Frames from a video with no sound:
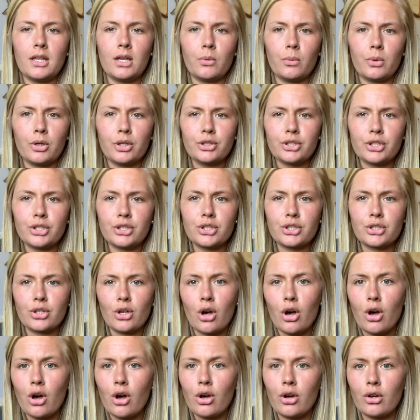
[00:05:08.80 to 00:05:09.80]
that we're just
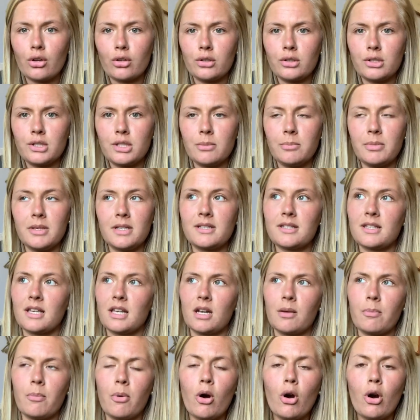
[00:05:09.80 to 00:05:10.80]
called to be
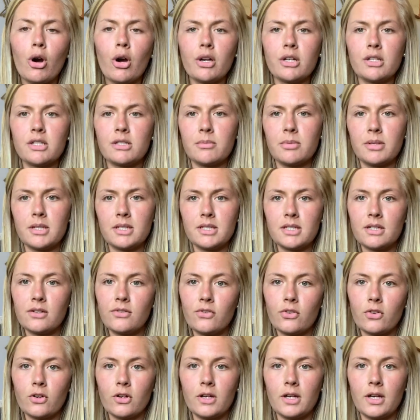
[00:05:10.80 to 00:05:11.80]
set apart and to be
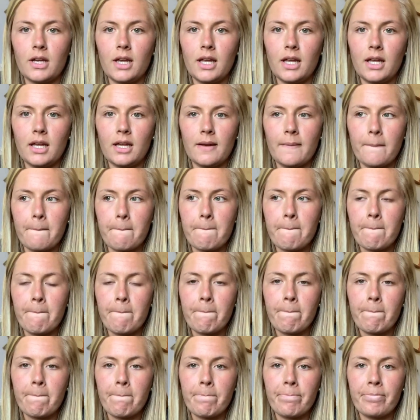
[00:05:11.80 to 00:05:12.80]
different and
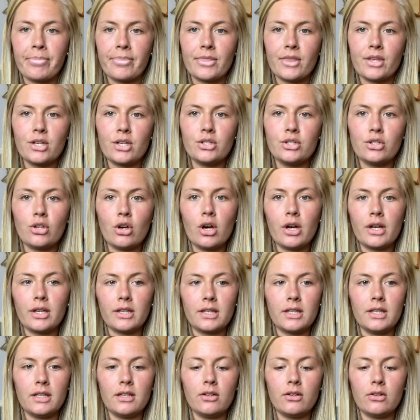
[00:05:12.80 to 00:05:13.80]
to not
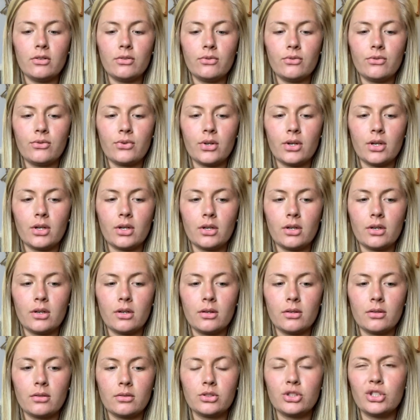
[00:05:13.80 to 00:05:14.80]
give
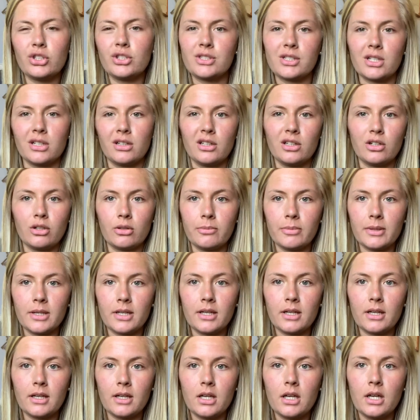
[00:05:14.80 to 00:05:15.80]
just a little
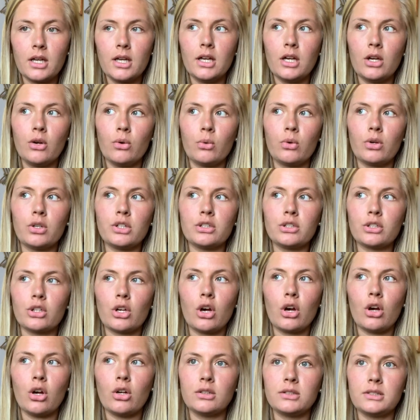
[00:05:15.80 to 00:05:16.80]
bit. We're
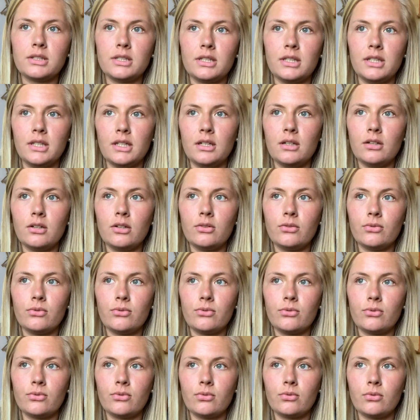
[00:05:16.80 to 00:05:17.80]
called to
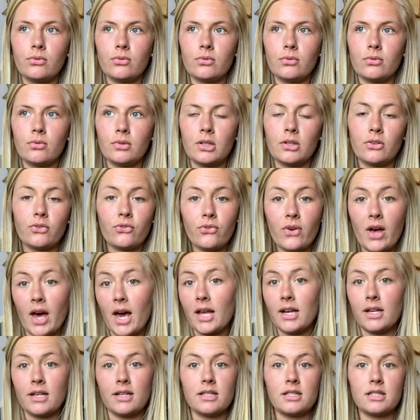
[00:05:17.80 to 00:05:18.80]
give the
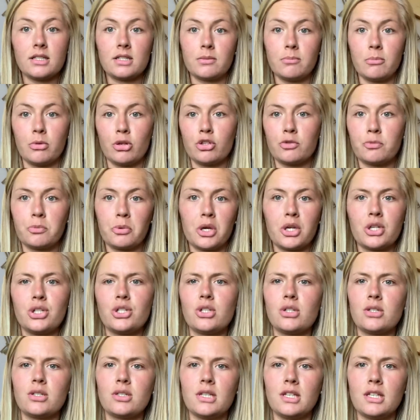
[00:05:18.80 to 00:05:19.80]
finest, most
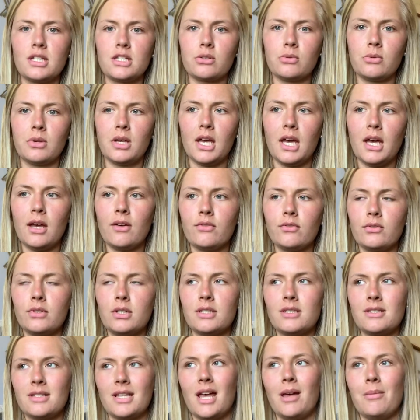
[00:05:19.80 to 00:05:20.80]
precious things we have.
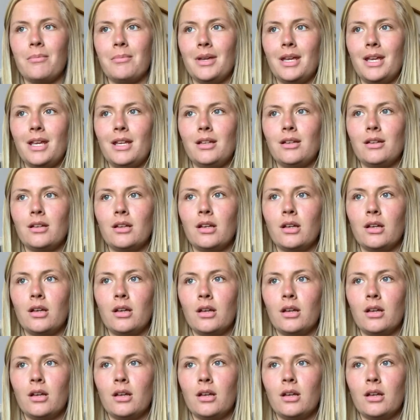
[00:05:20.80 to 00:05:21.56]
Does that mean